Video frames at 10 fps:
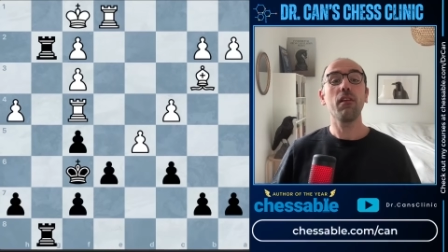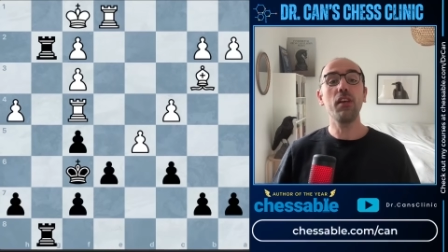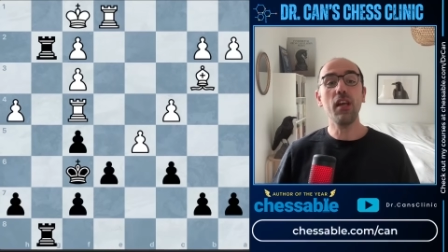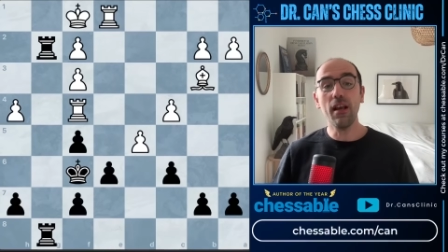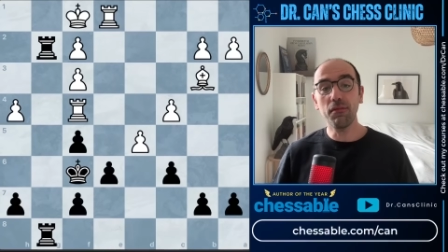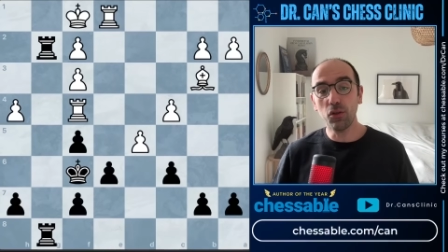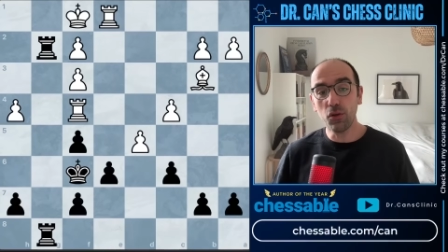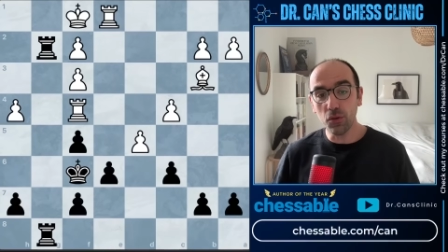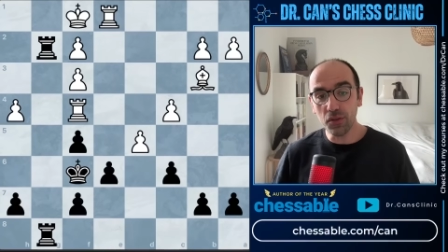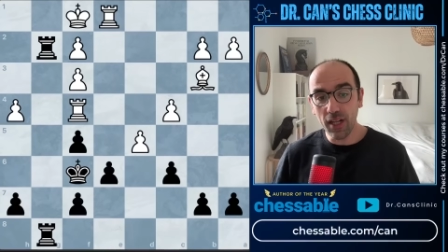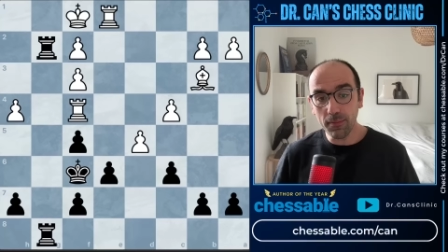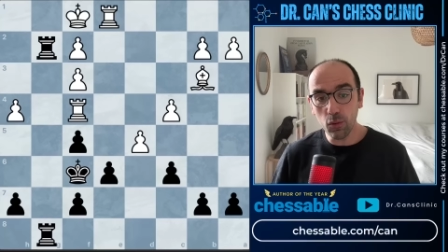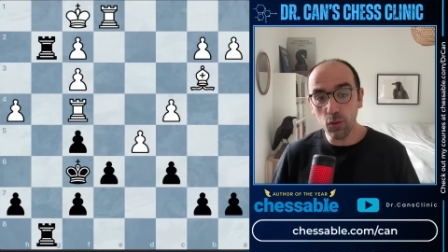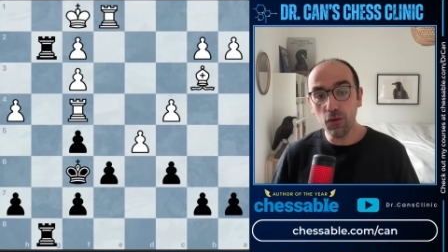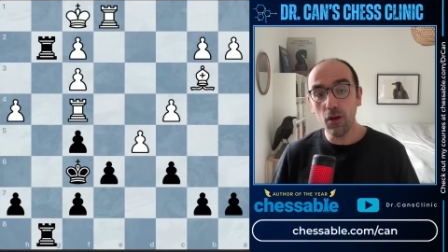We have to consider that
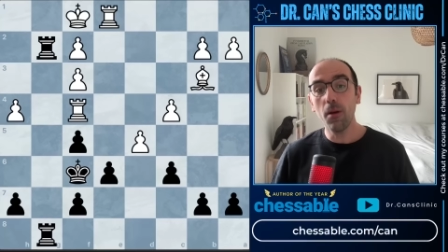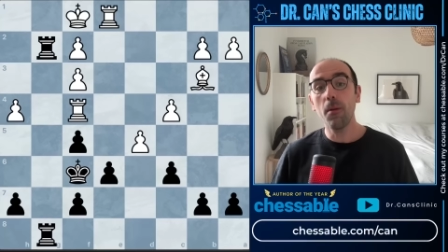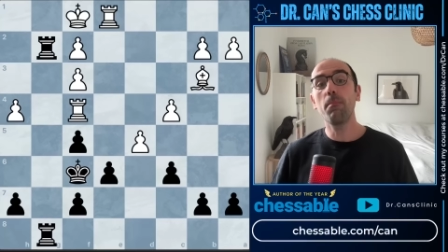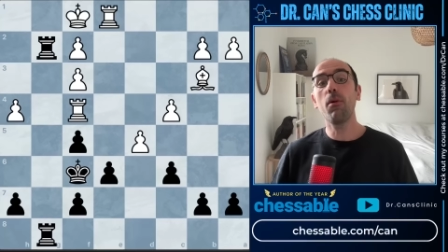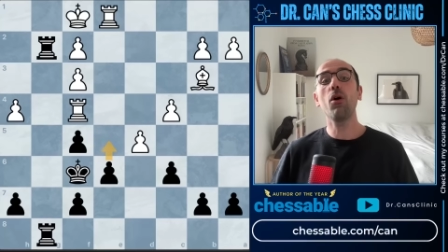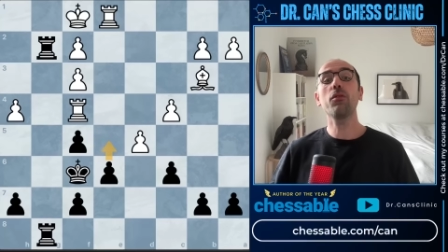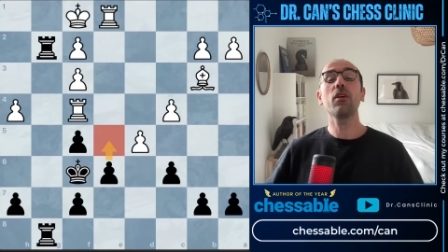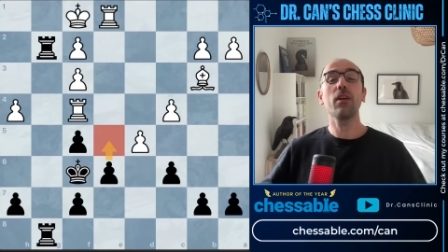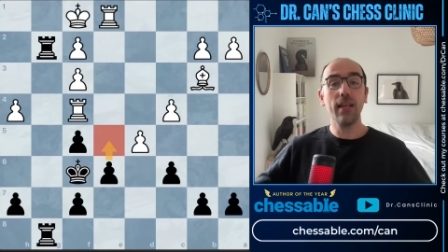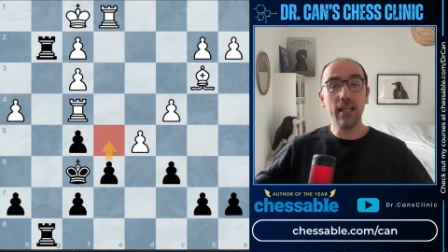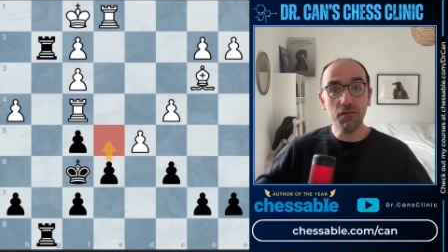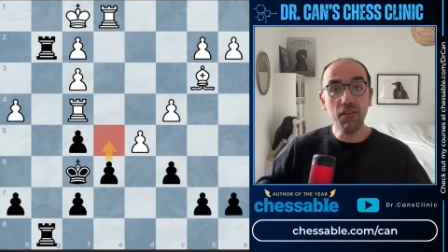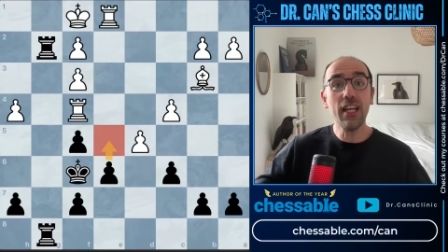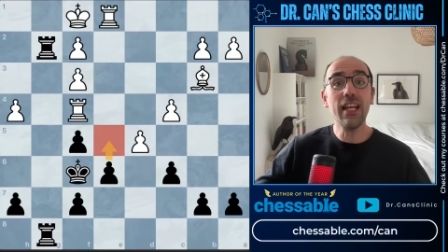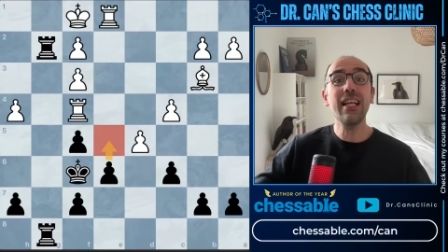move both as
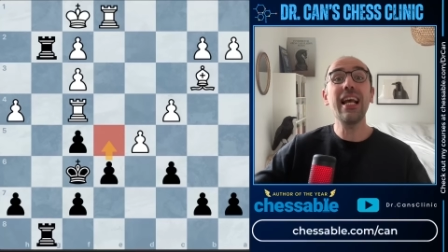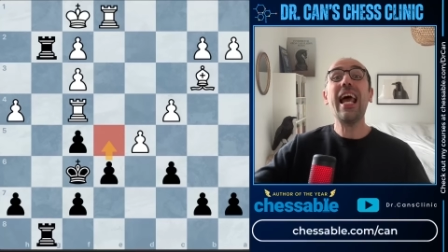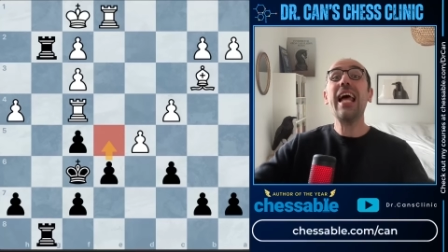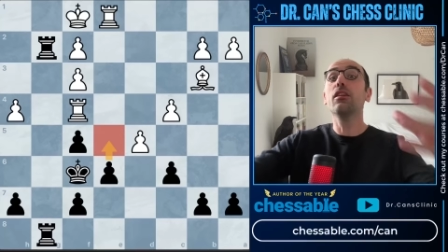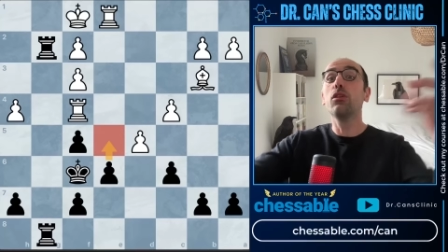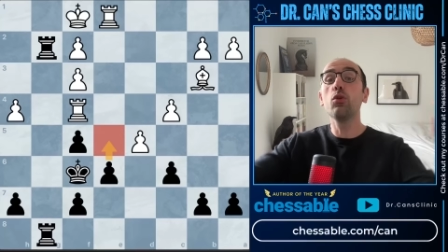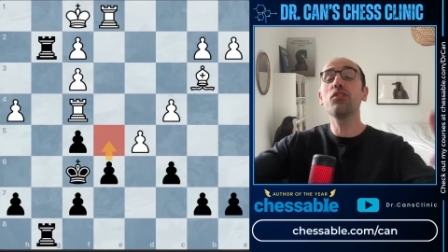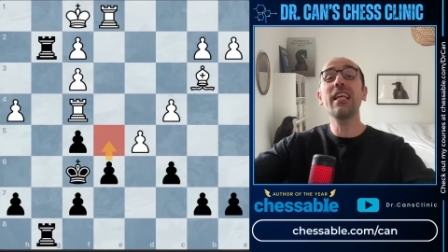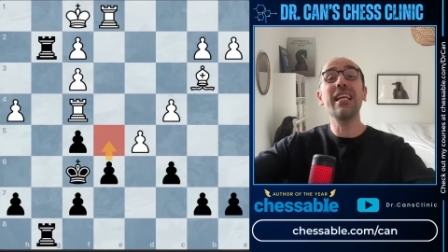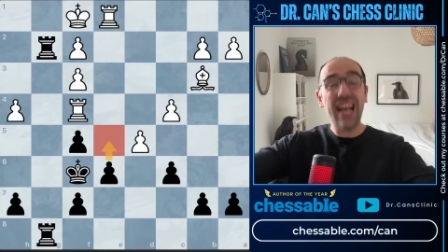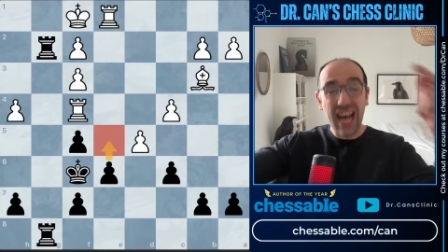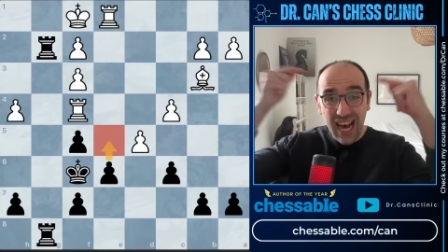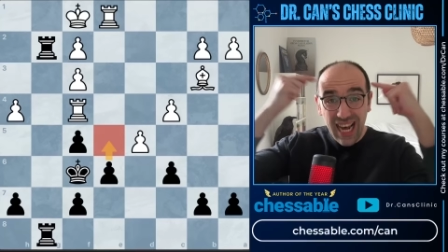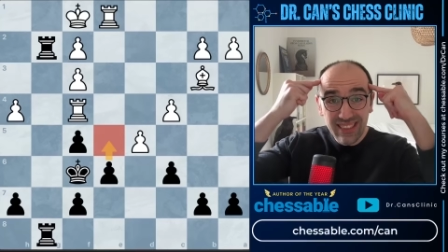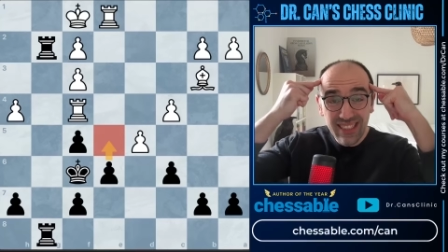winning and losing
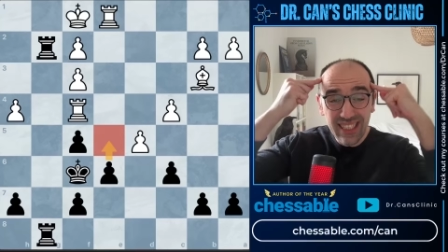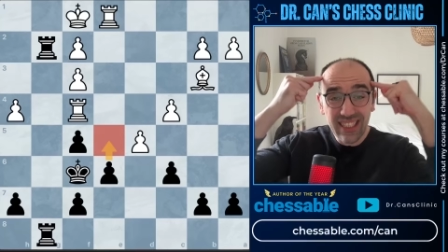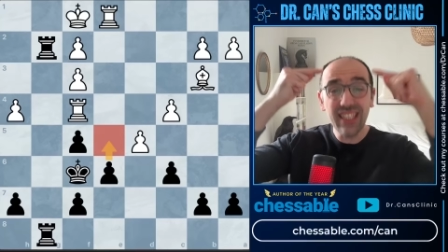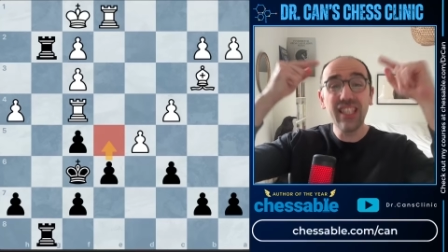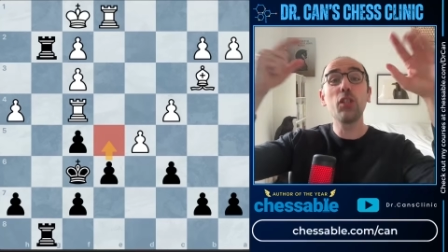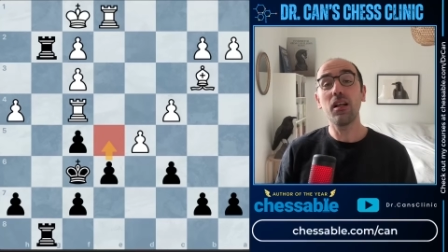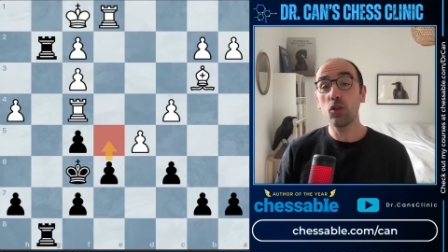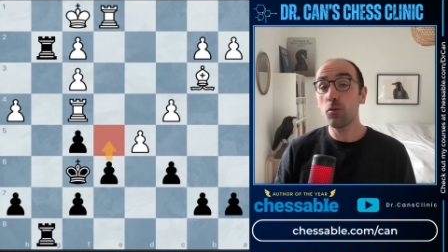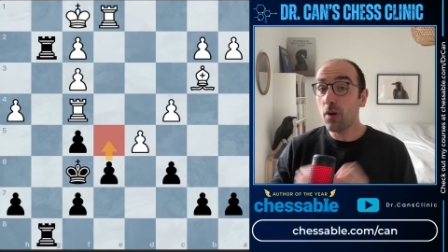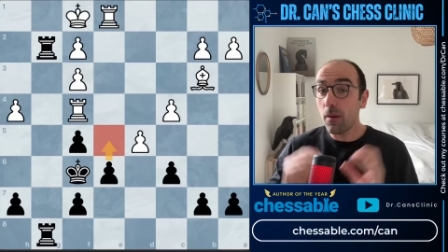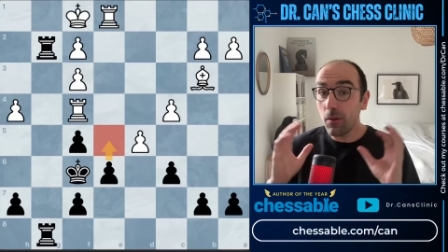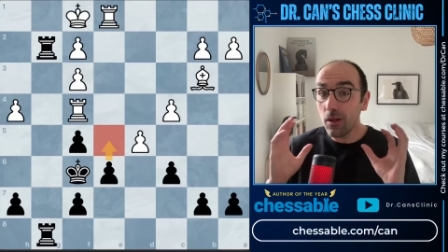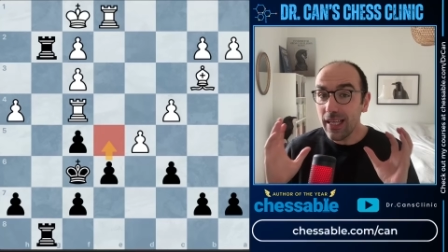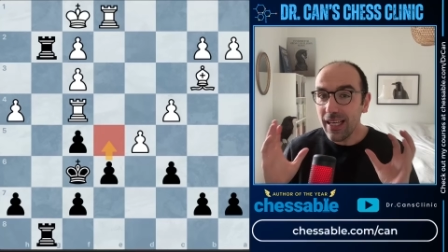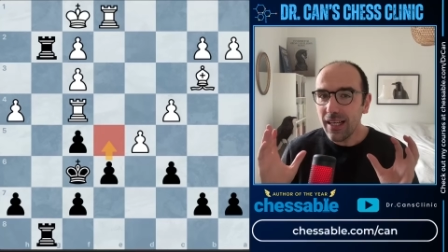until you
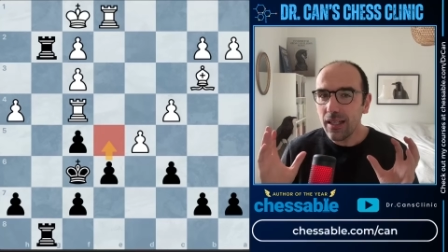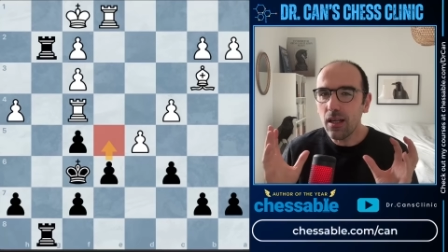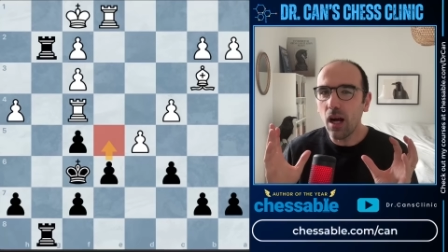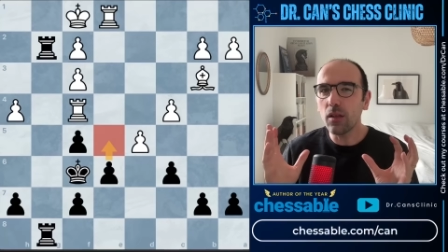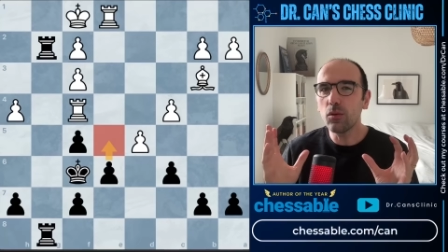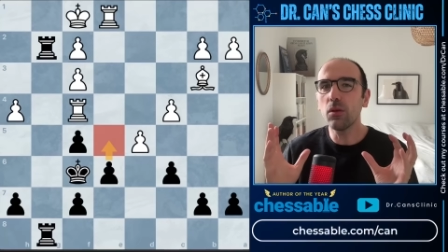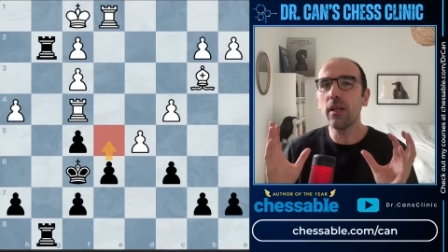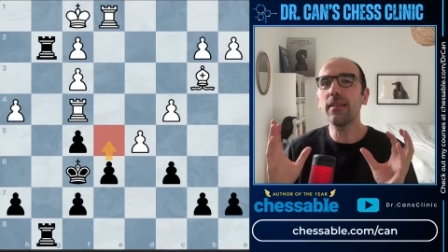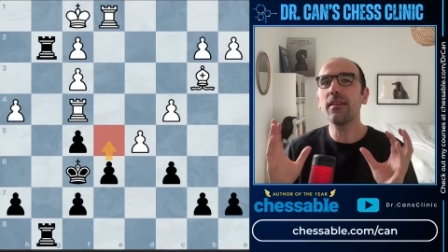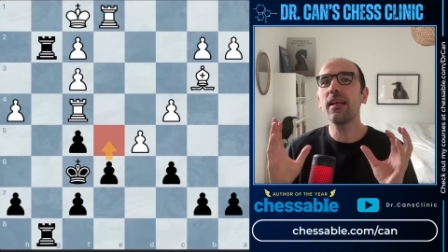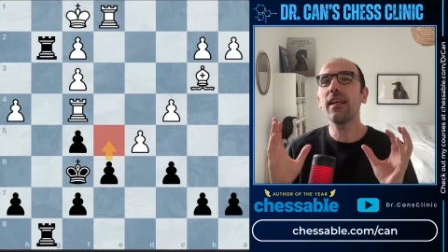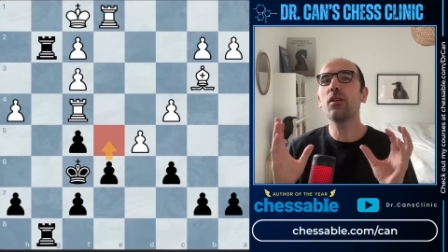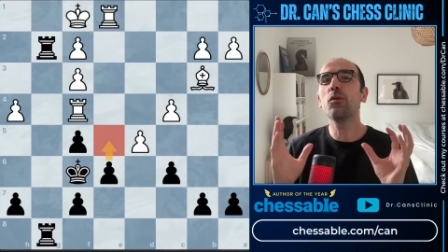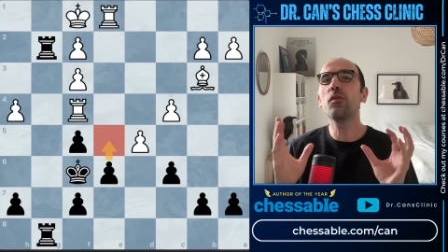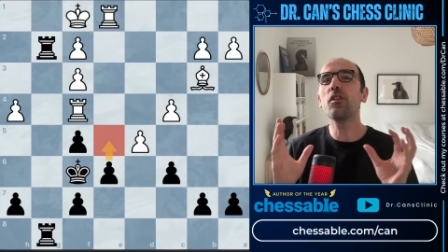properly calculate a
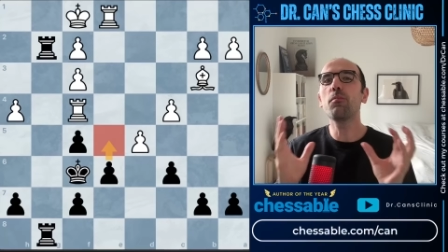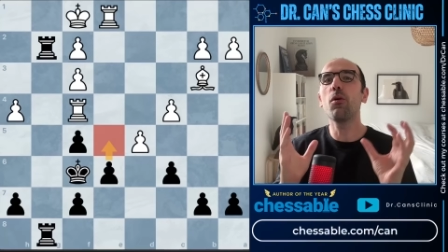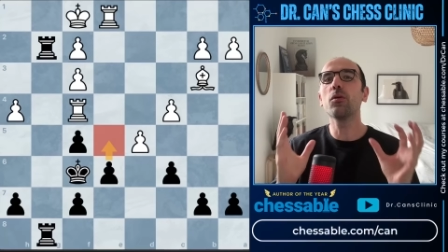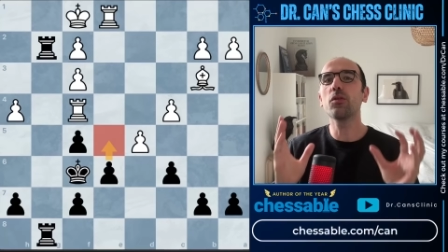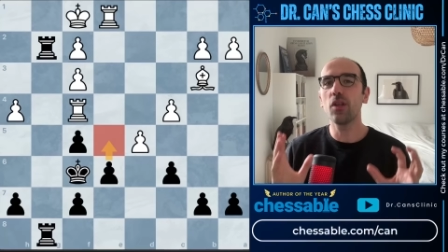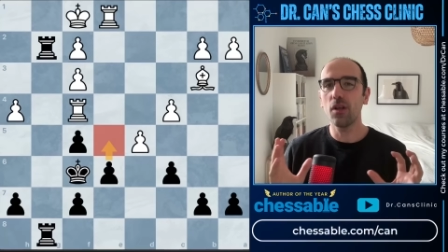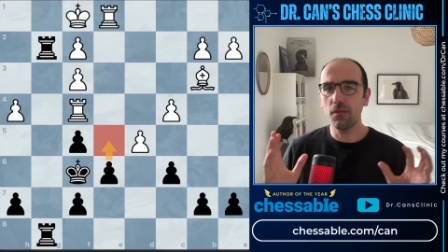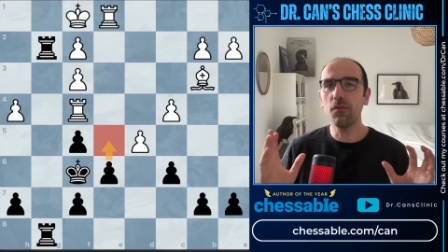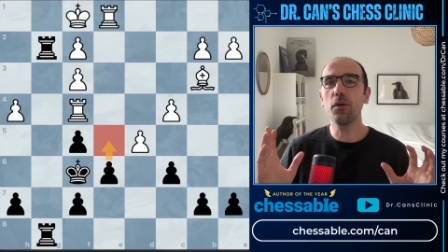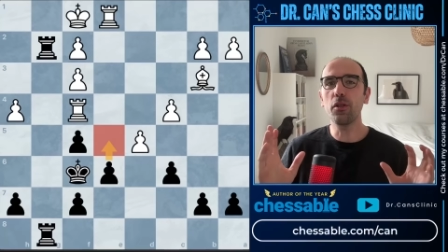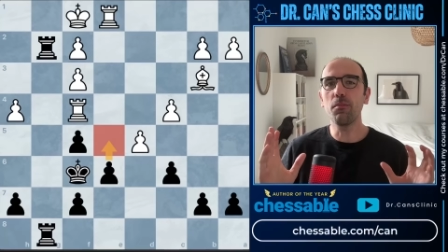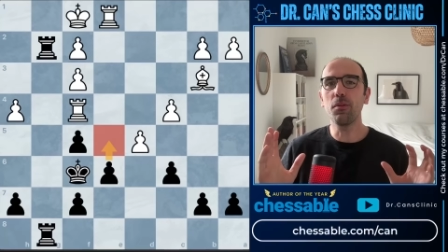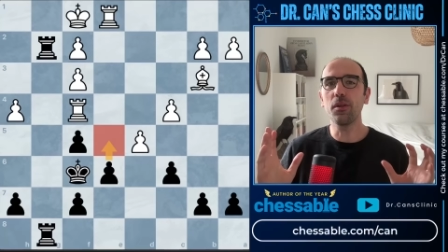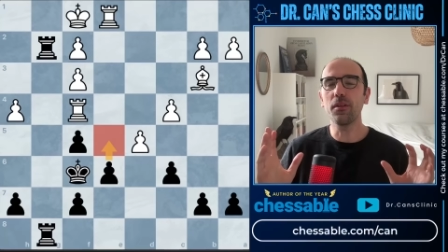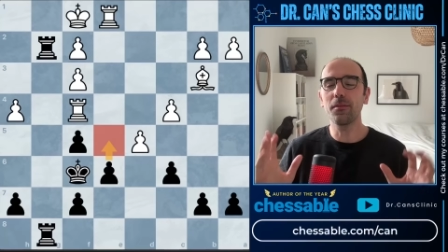good response for the
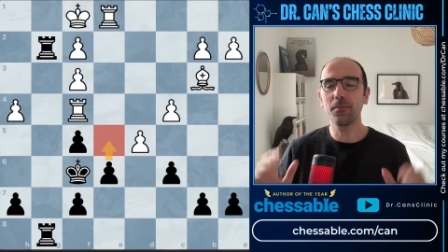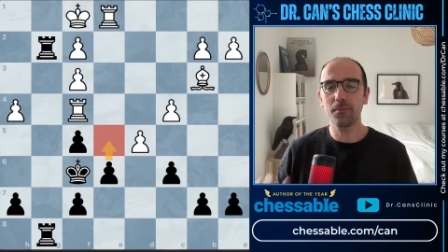opponent.